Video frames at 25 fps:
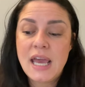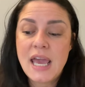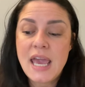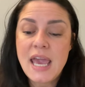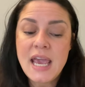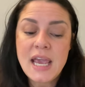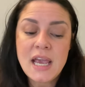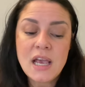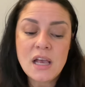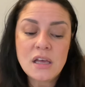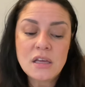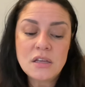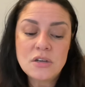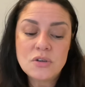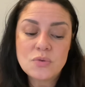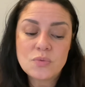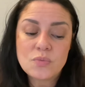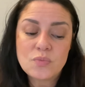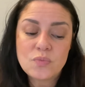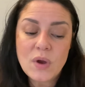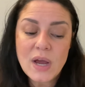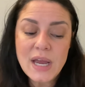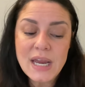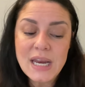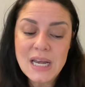And
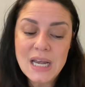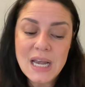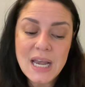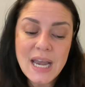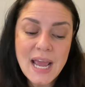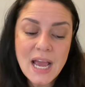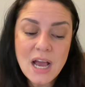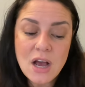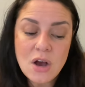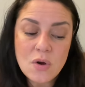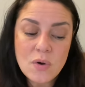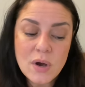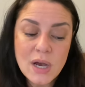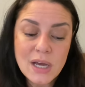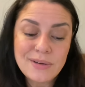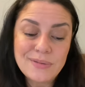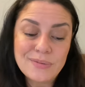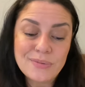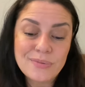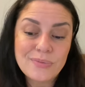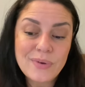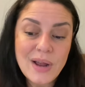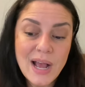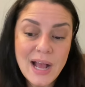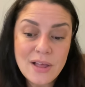right now, I'd
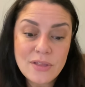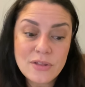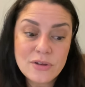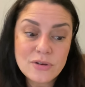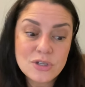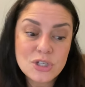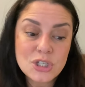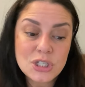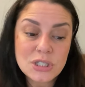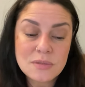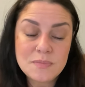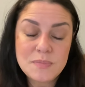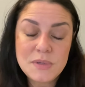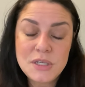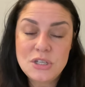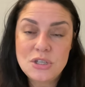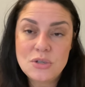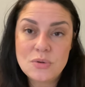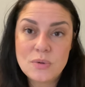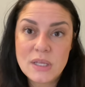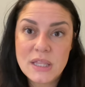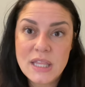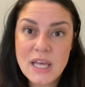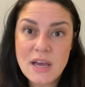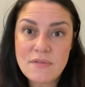rather just be
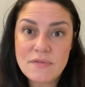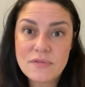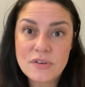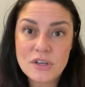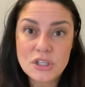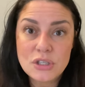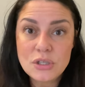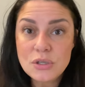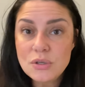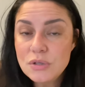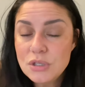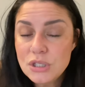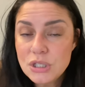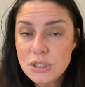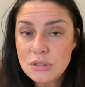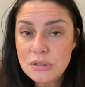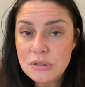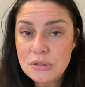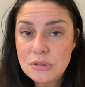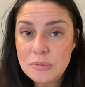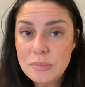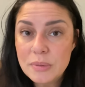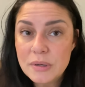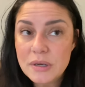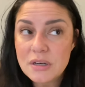doing that for
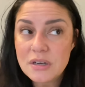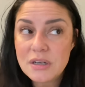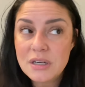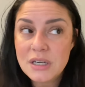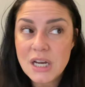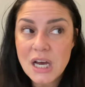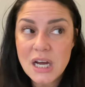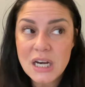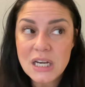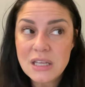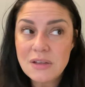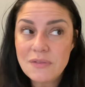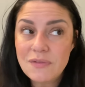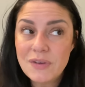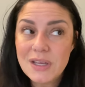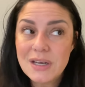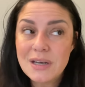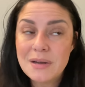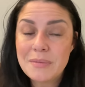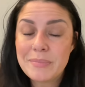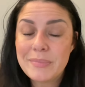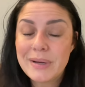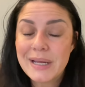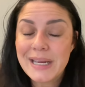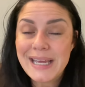YouTube, not even
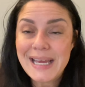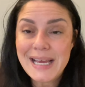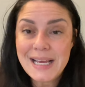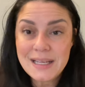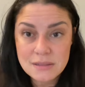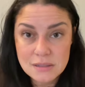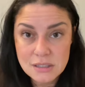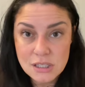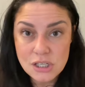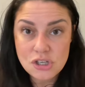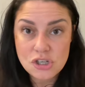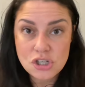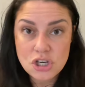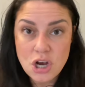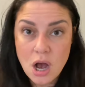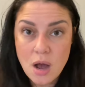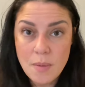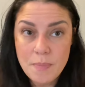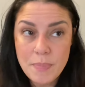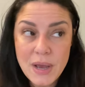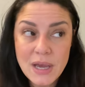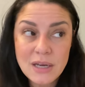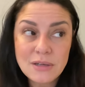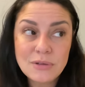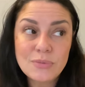my Etsy
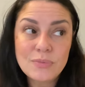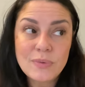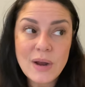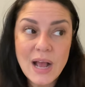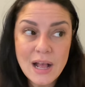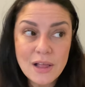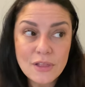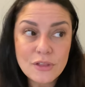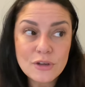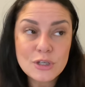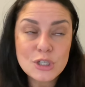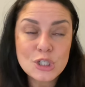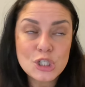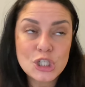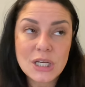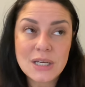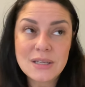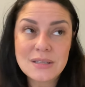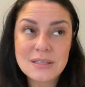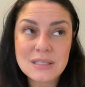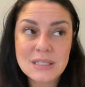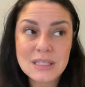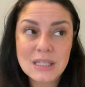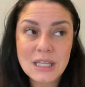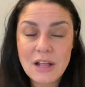shop. I'd rather
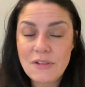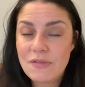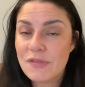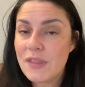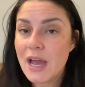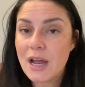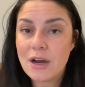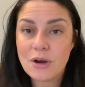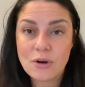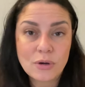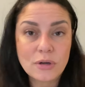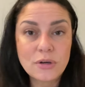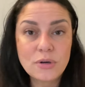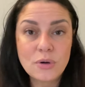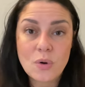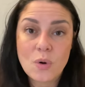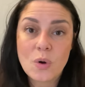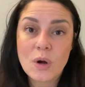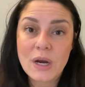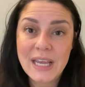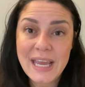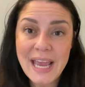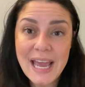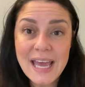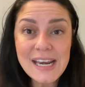just let that grow
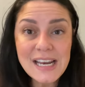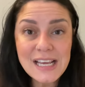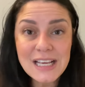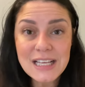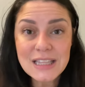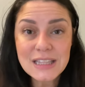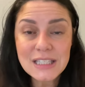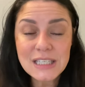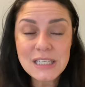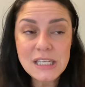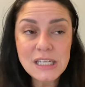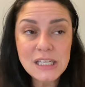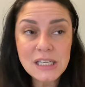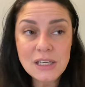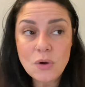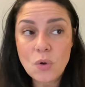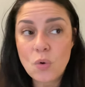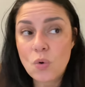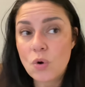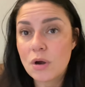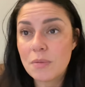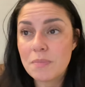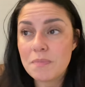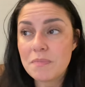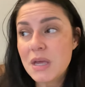organically,
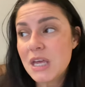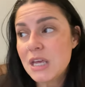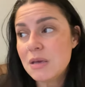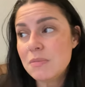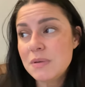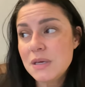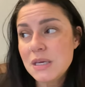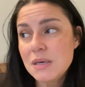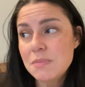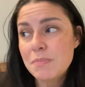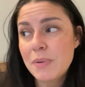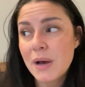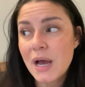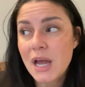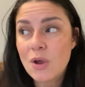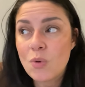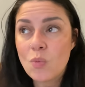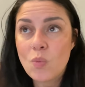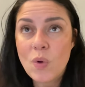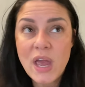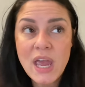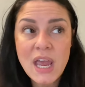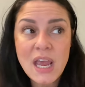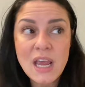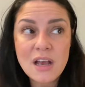or maybe by
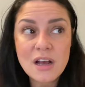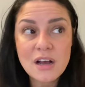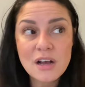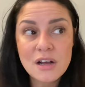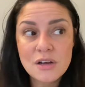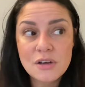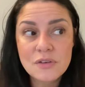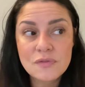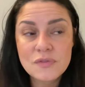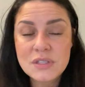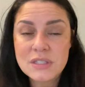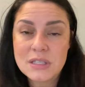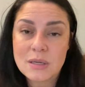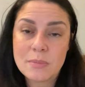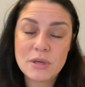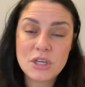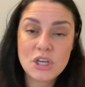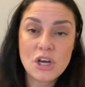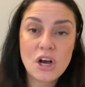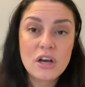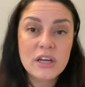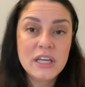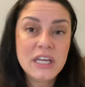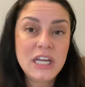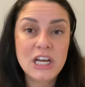way of some of
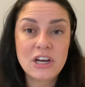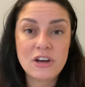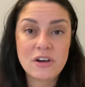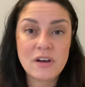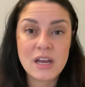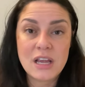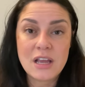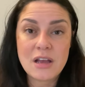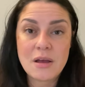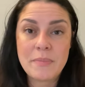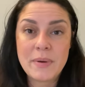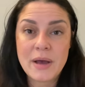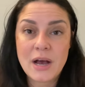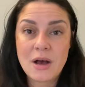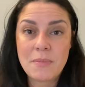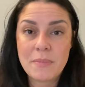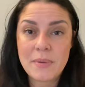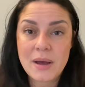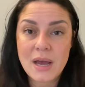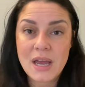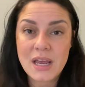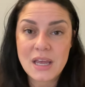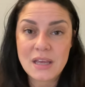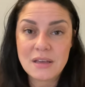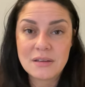y'all hearing about
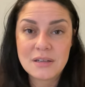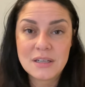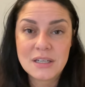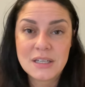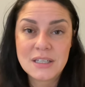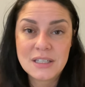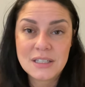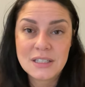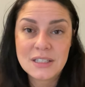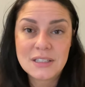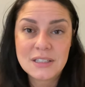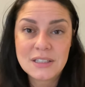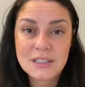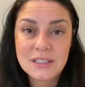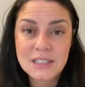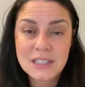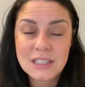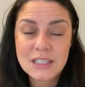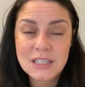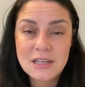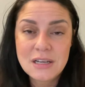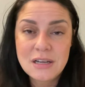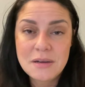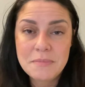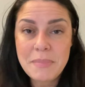
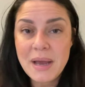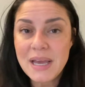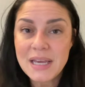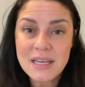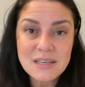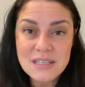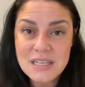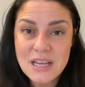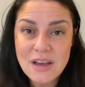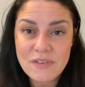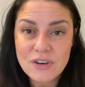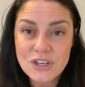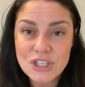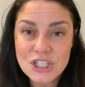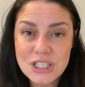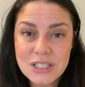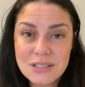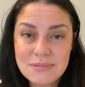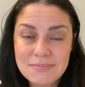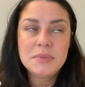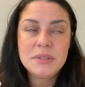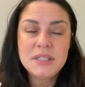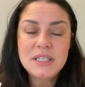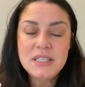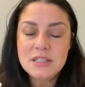my endeavors.
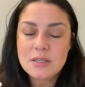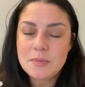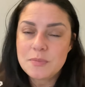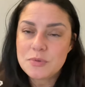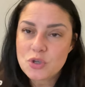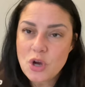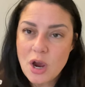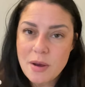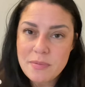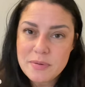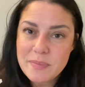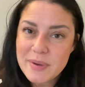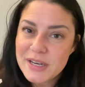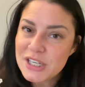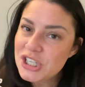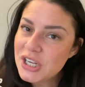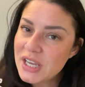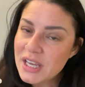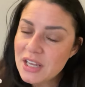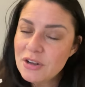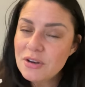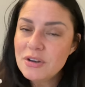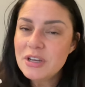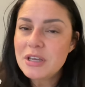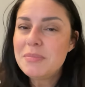Please subscribe to my
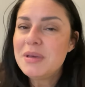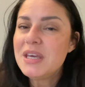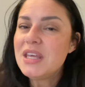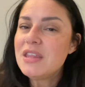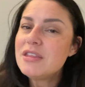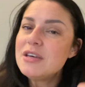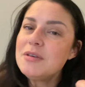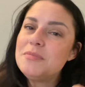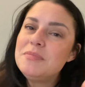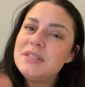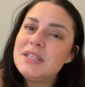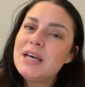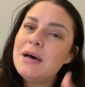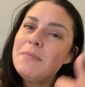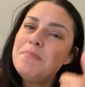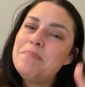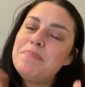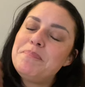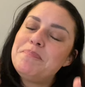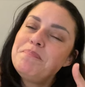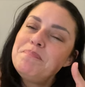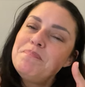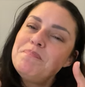channel. Give me a thumbs up.